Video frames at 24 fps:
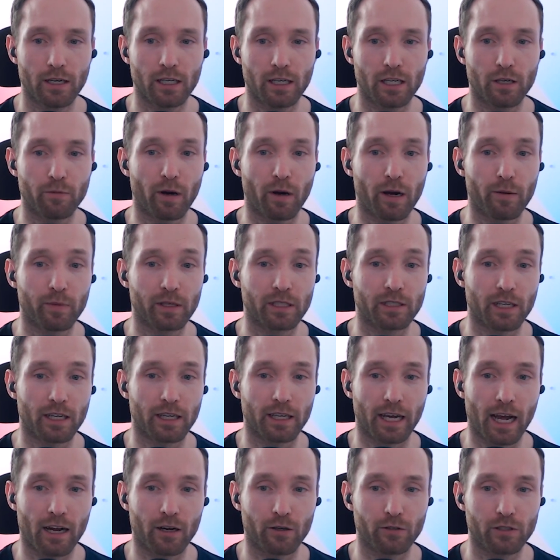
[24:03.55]
You might be
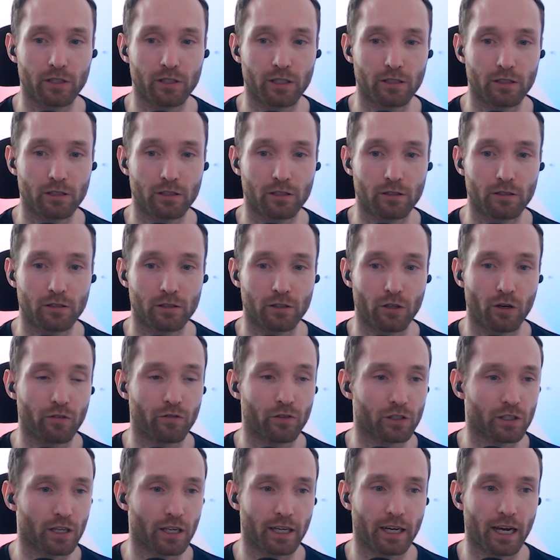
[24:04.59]
selling houses. So if you're
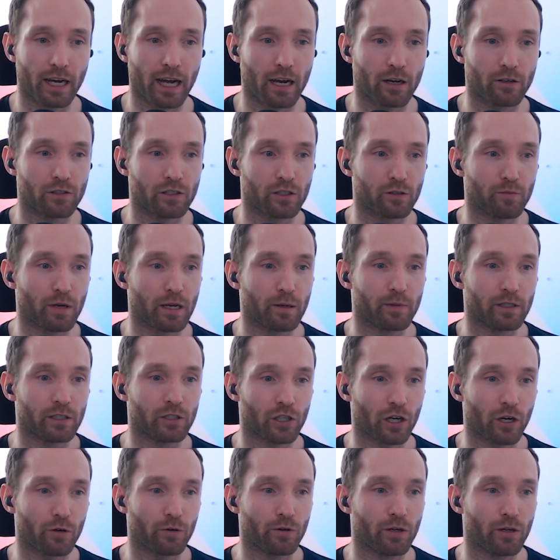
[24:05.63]
selling houses, maybe
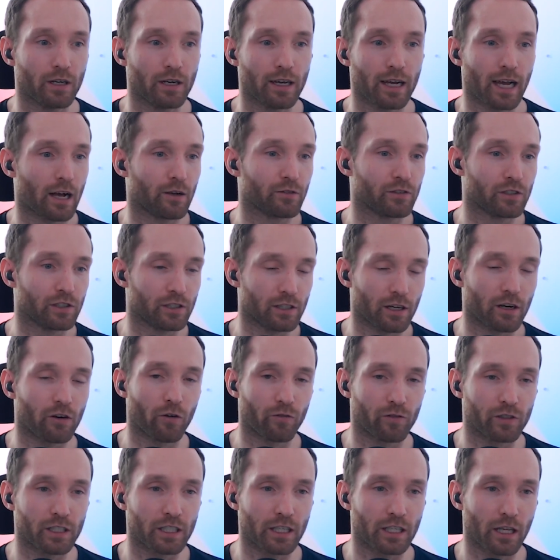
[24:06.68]
show houses that are
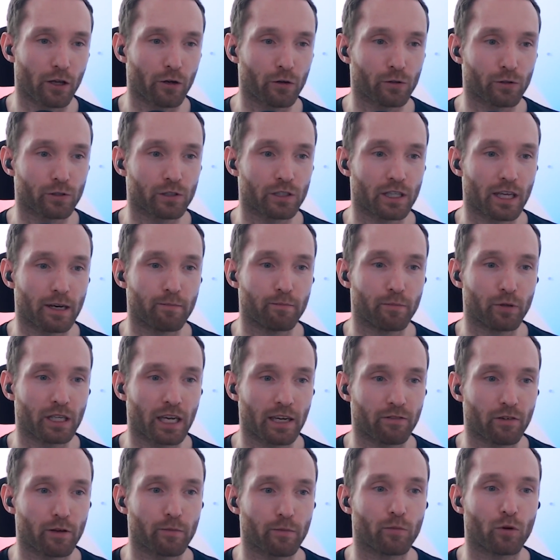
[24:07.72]
obviously local to them, but
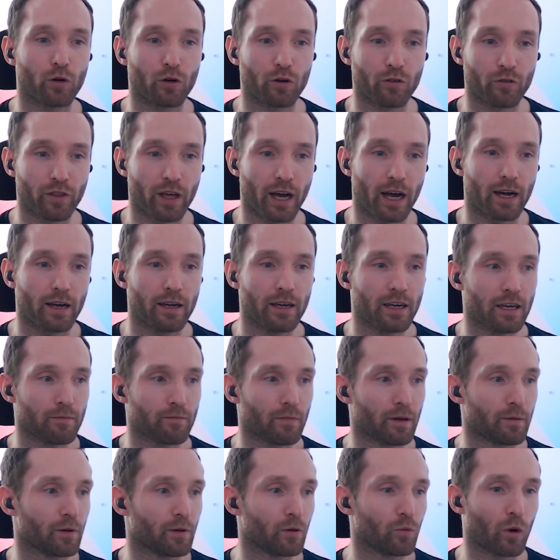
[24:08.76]
give it more of that
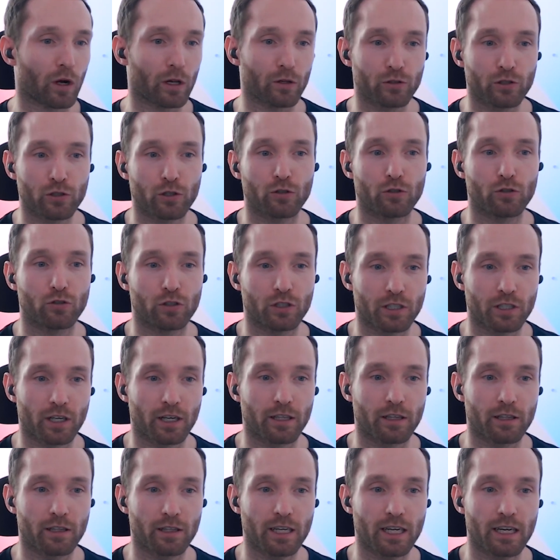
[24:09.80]
maybe Welsh
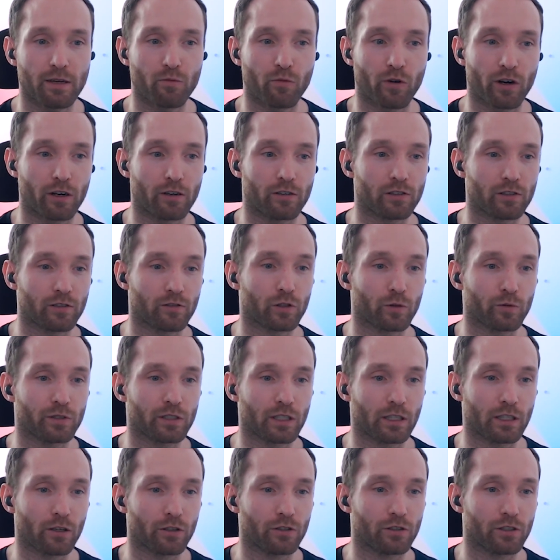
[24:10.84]
countryside theme. Whereas if someone's
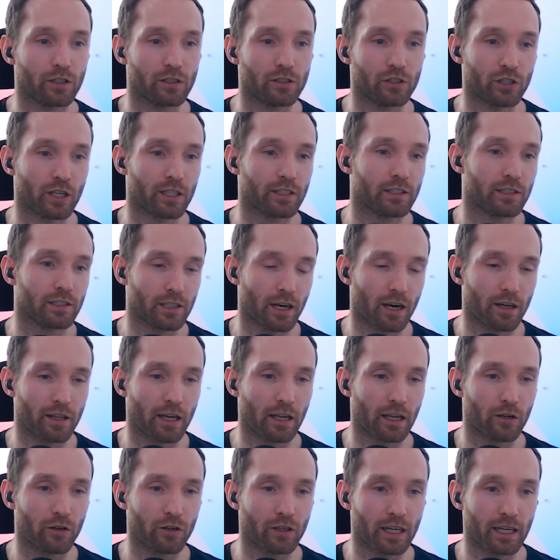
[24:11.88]
in London, chances are
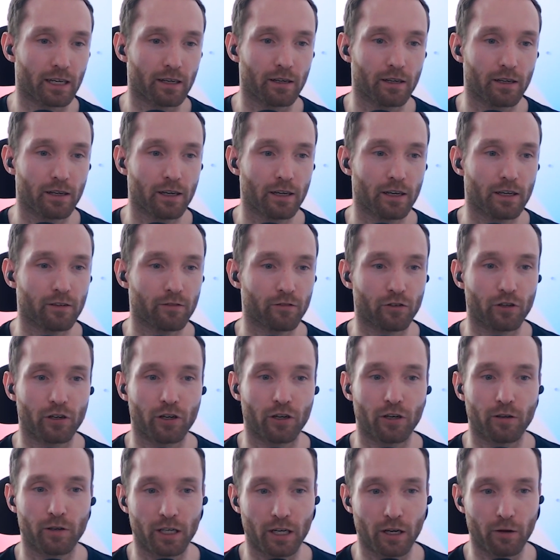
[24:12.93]
they're looking
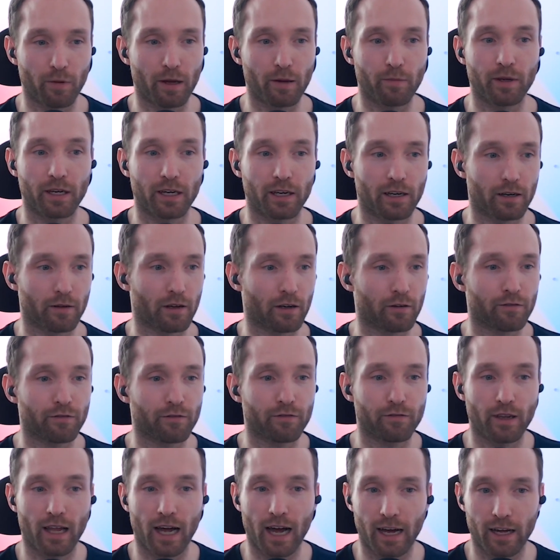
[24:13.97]
for, you know, maybe a
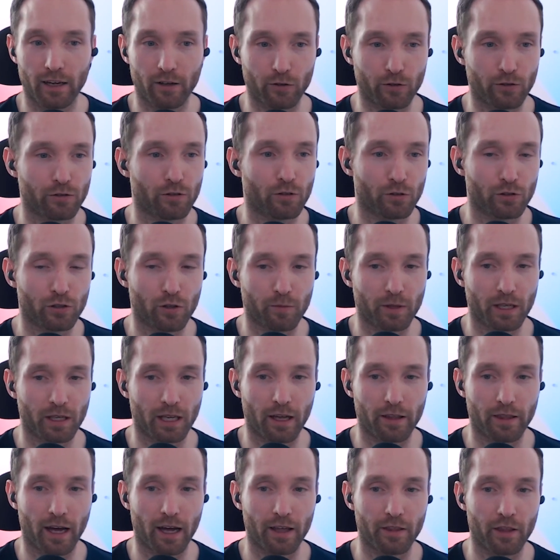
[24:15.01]
flat or something
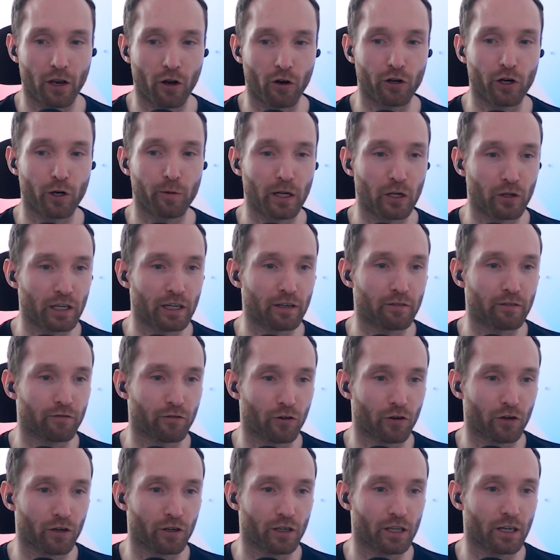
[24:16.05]
like that. They're not going to be looking
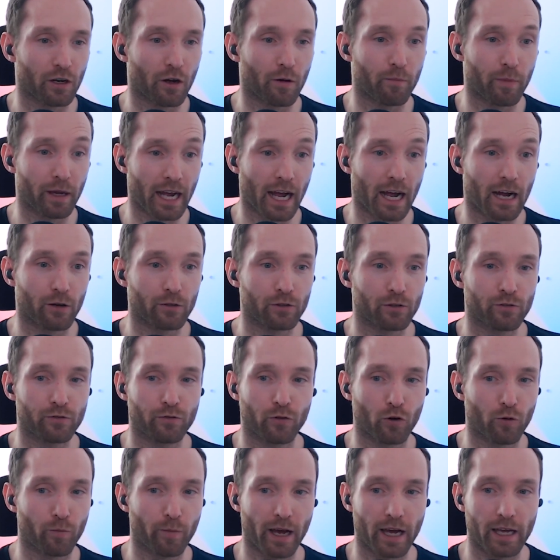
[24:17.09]
for, you know, a big house,
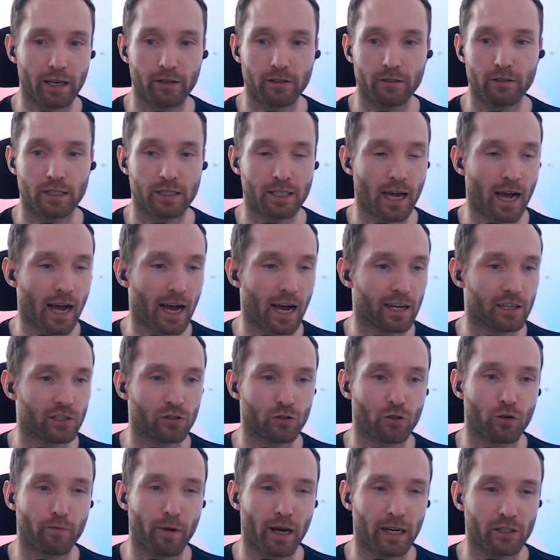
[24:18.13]
4-bed detached
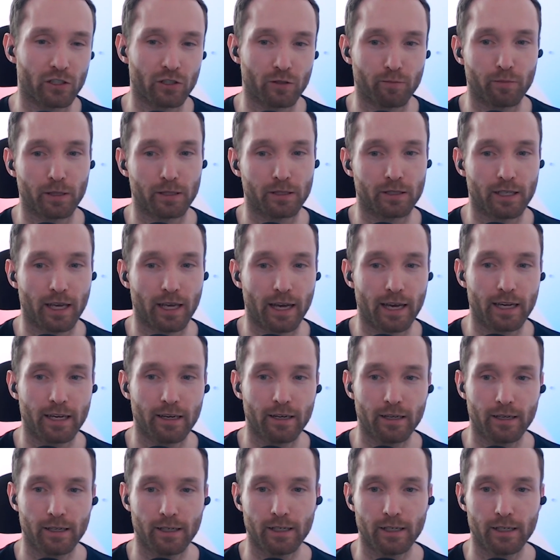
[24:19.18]
or a mansion per se.